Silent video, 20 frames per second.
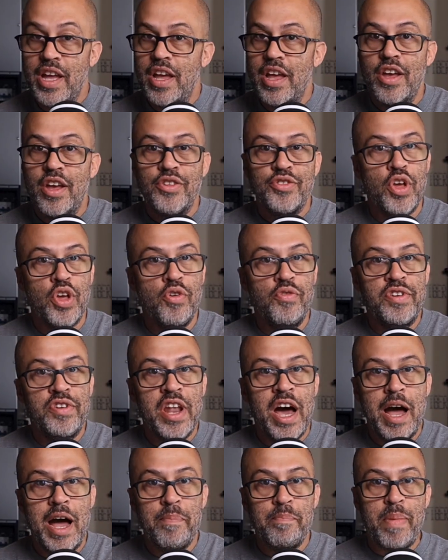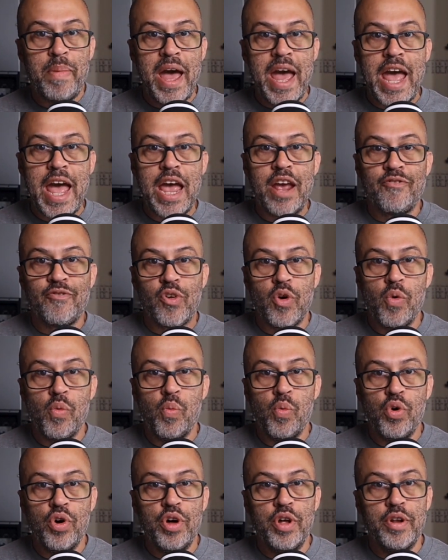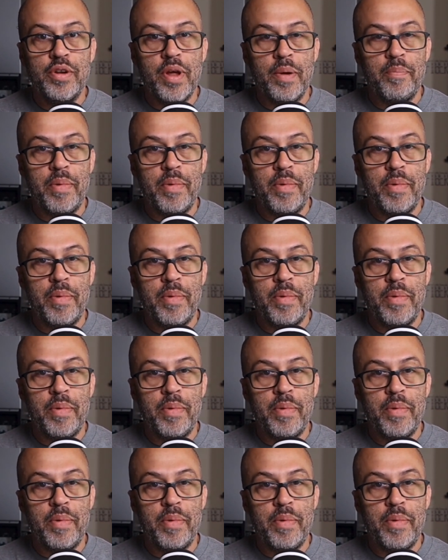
So not bad for one